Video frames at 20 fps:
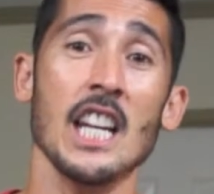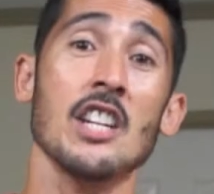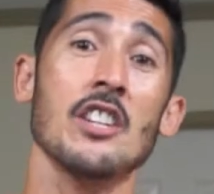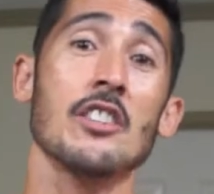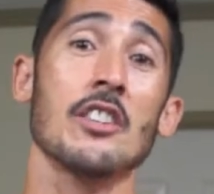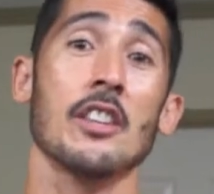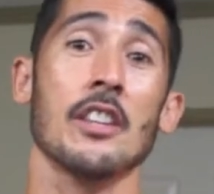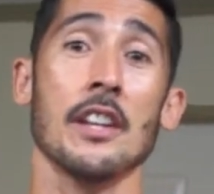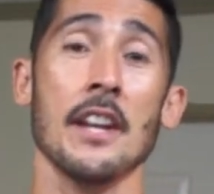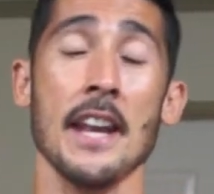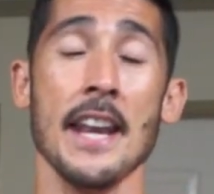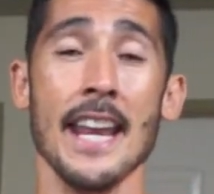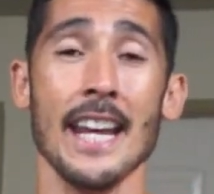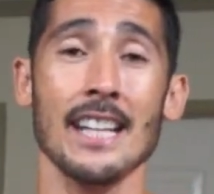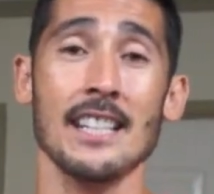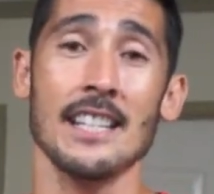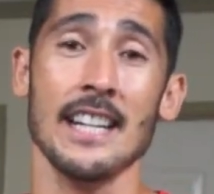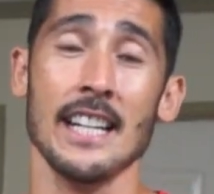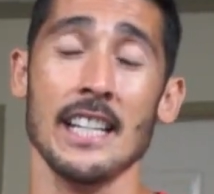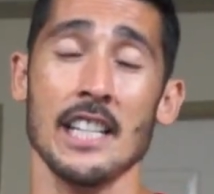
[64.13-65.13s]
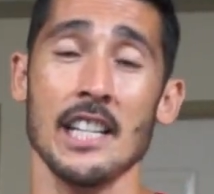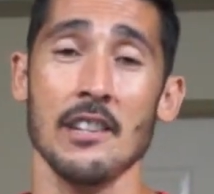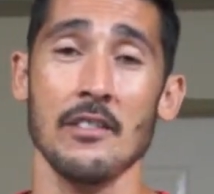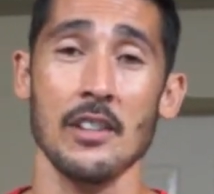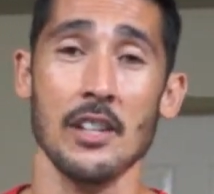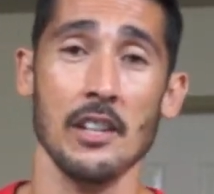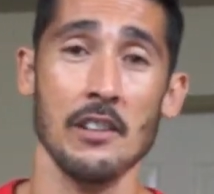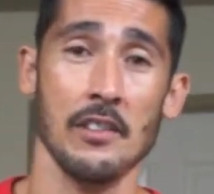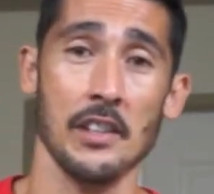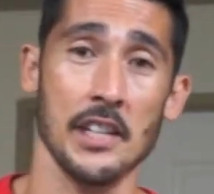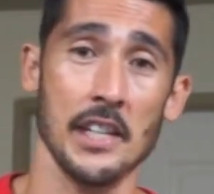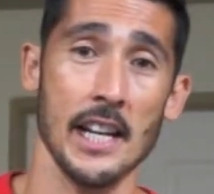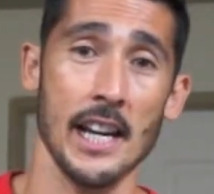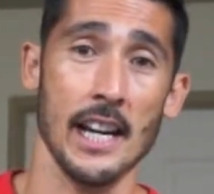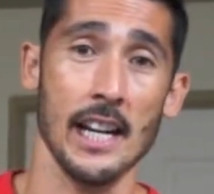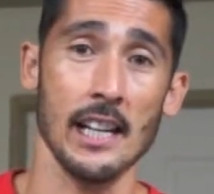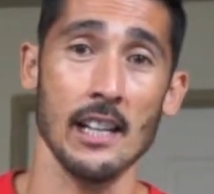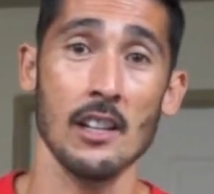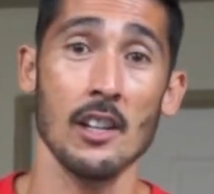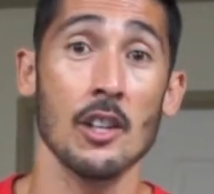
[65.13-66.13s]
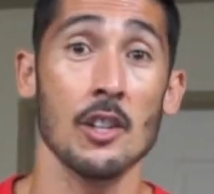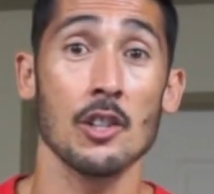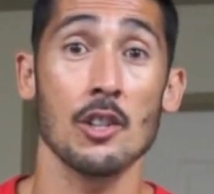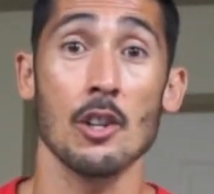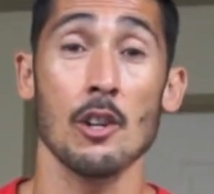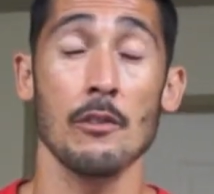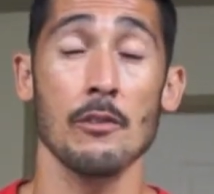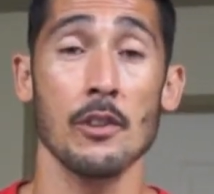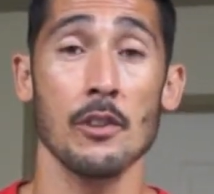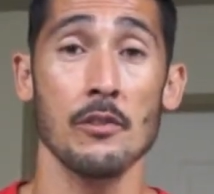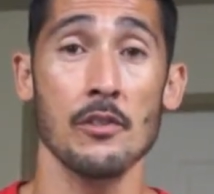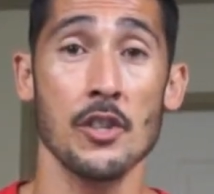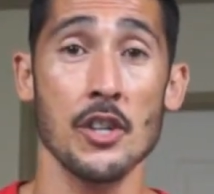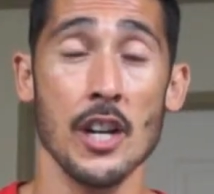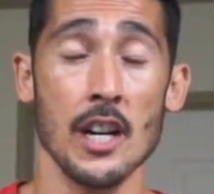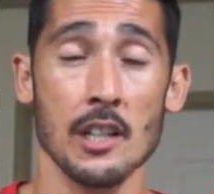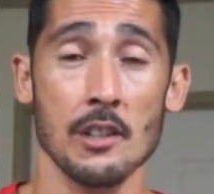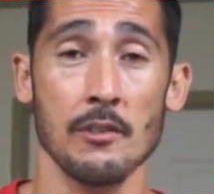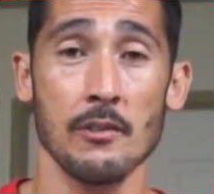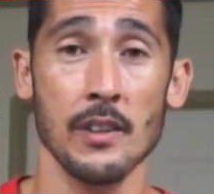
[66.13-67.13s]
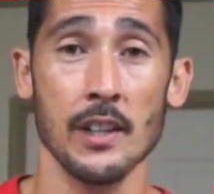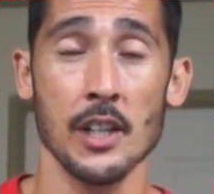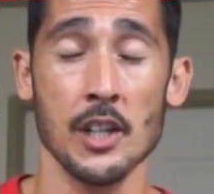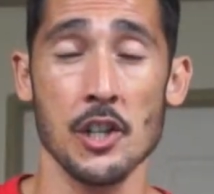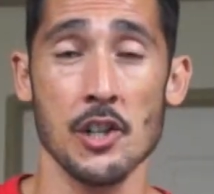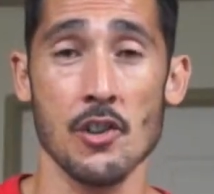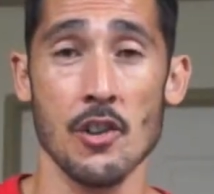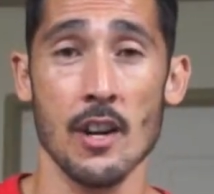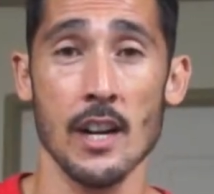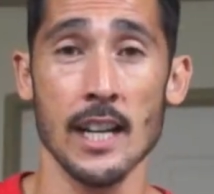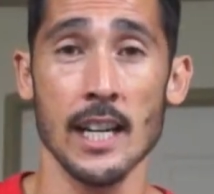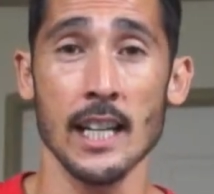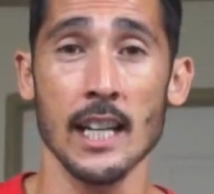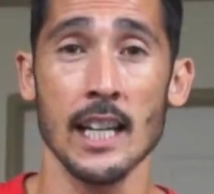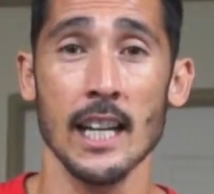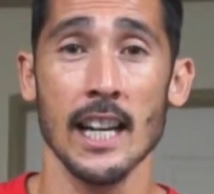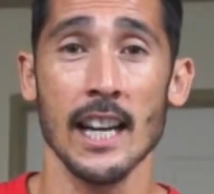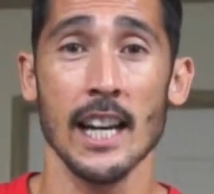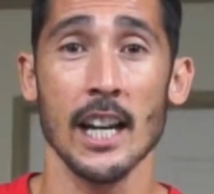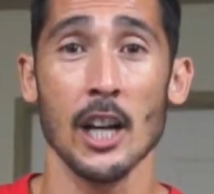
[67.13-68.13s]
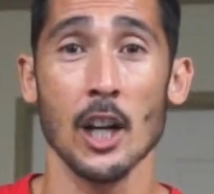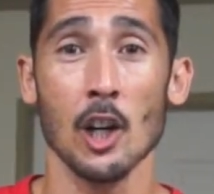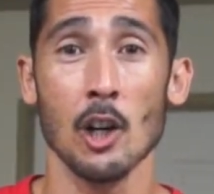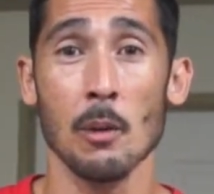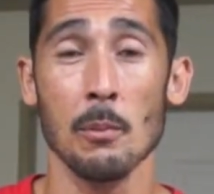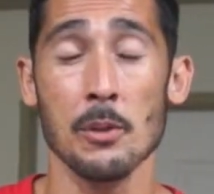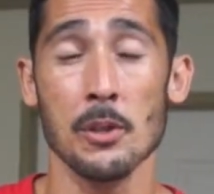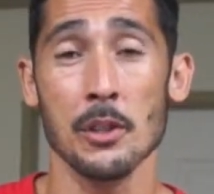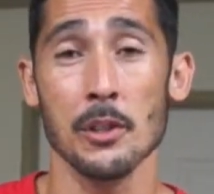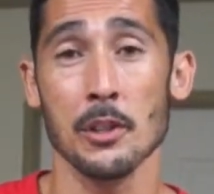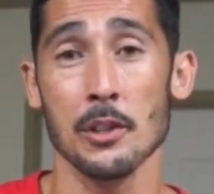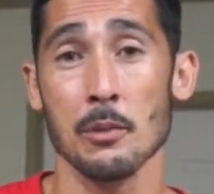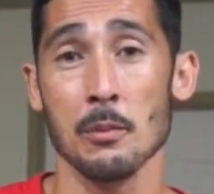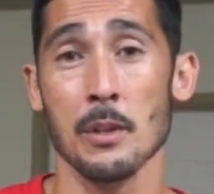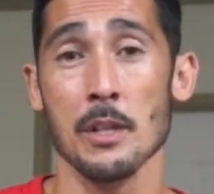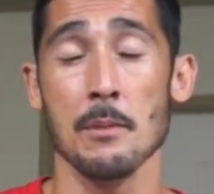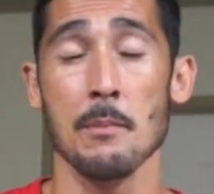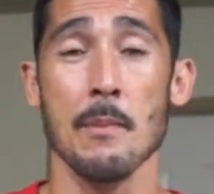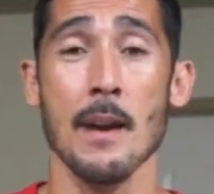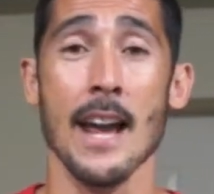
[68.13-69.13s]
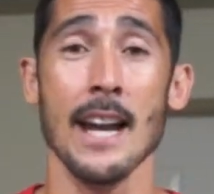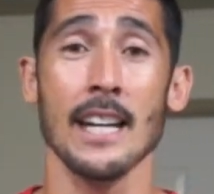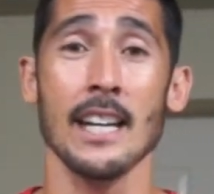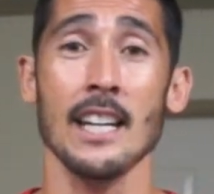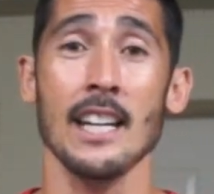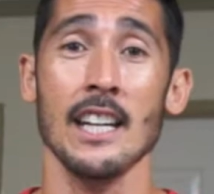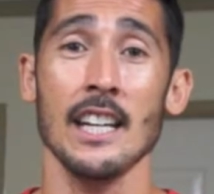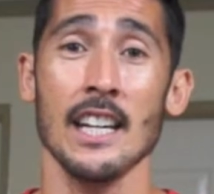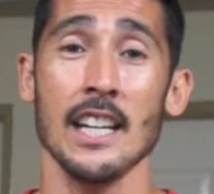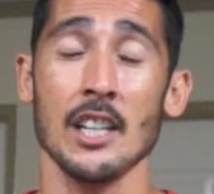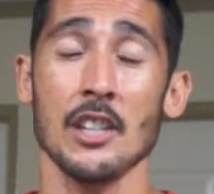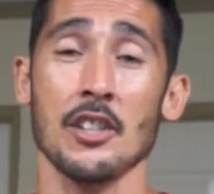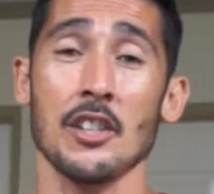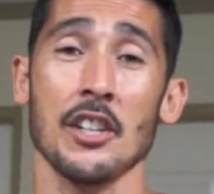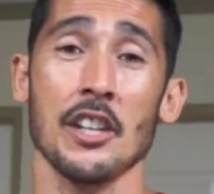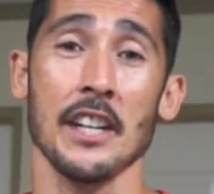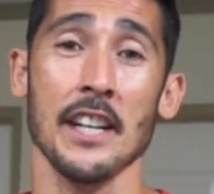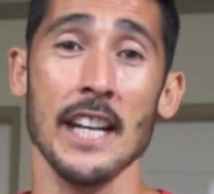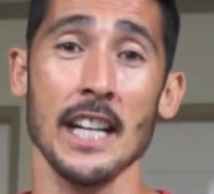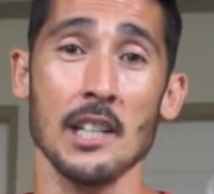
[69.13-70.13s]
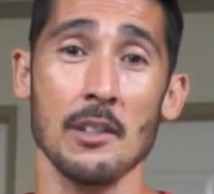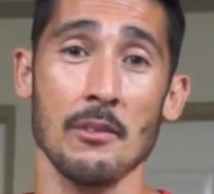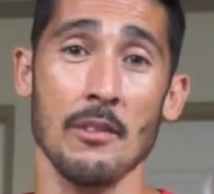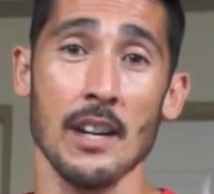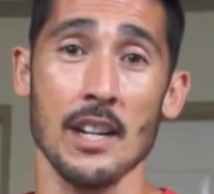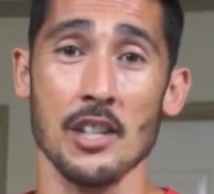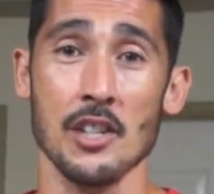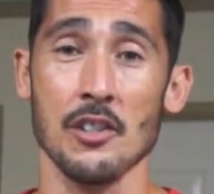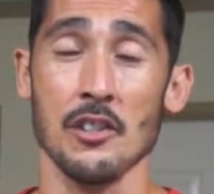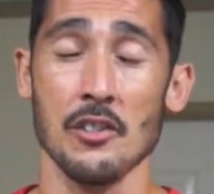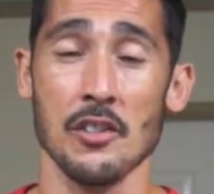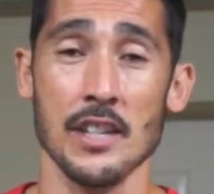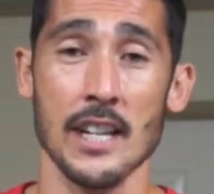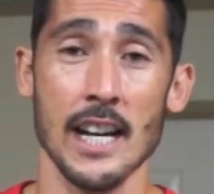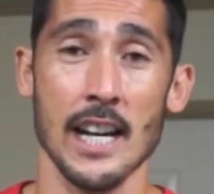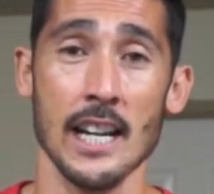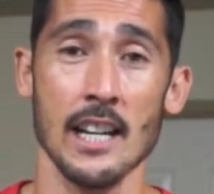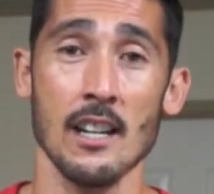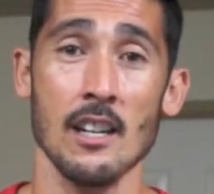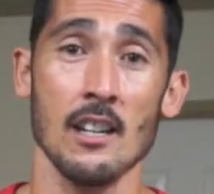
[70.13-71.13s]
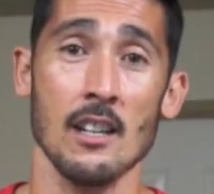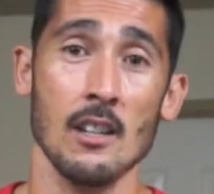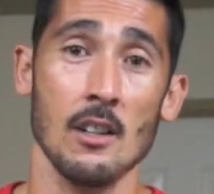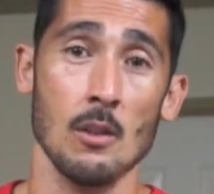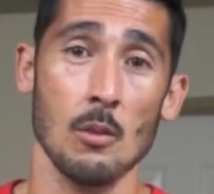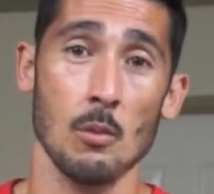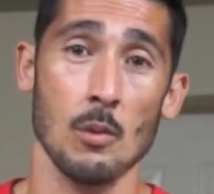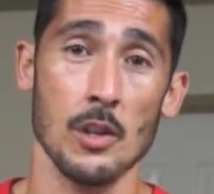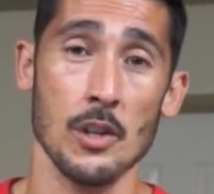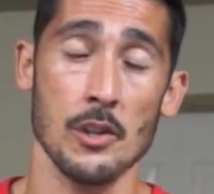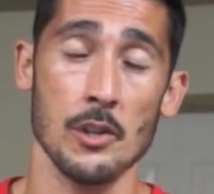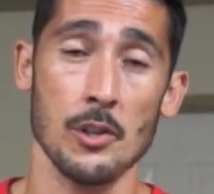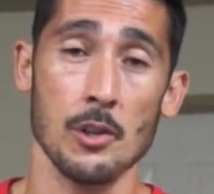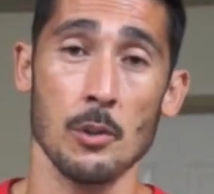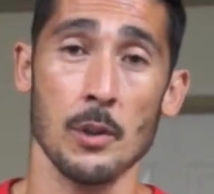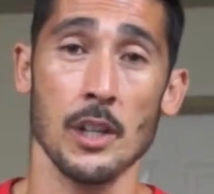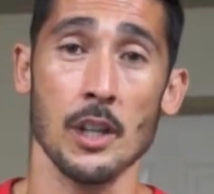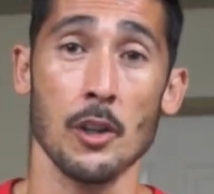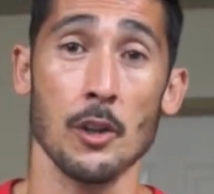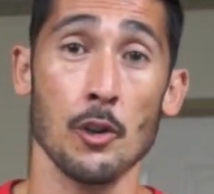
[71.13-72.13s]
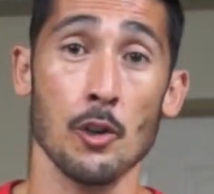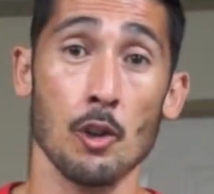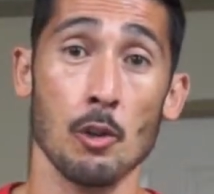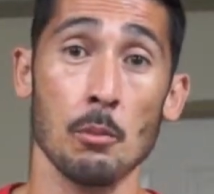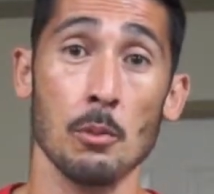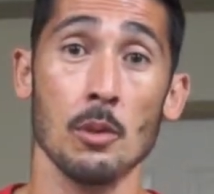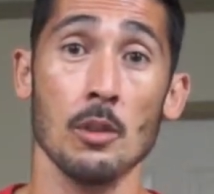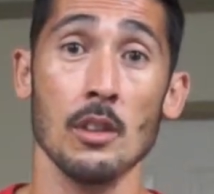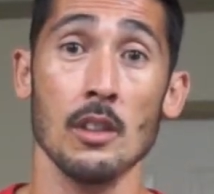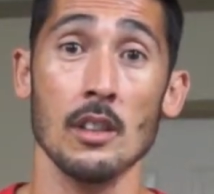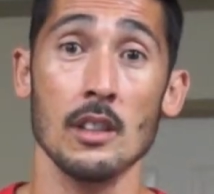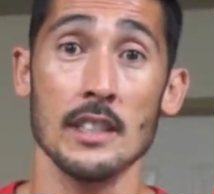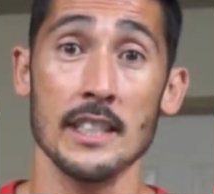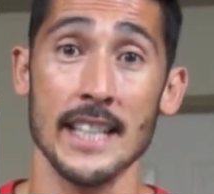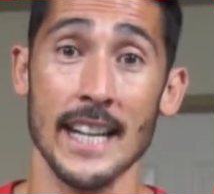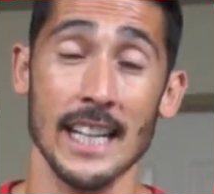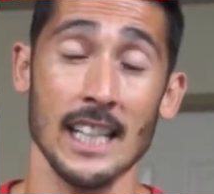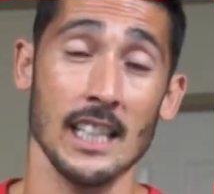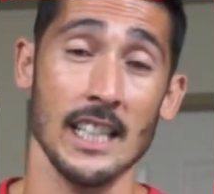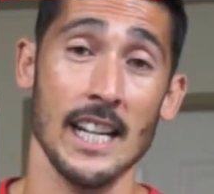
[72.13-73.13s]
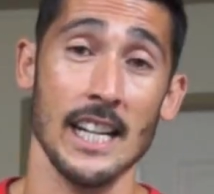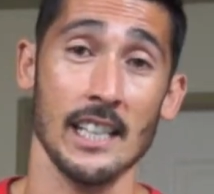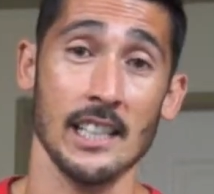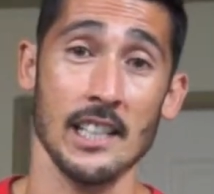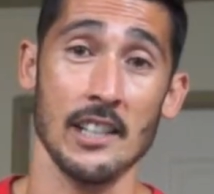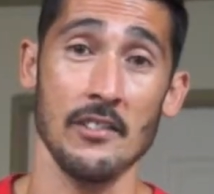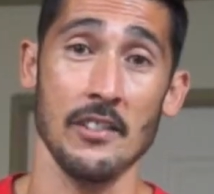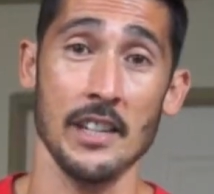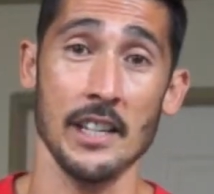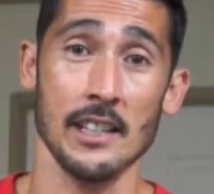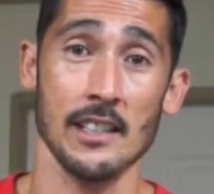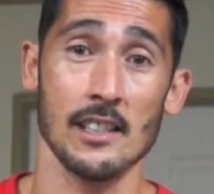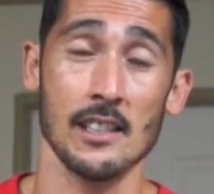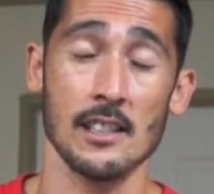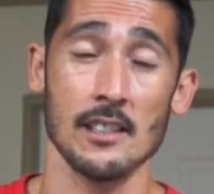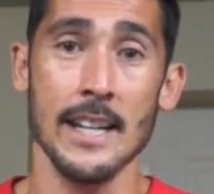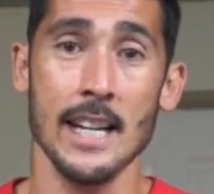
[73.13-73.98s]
into the next activity of the day. So if you've just finished training, it helps you to switch back into the next phase of your day where you're doing your normal daily activities.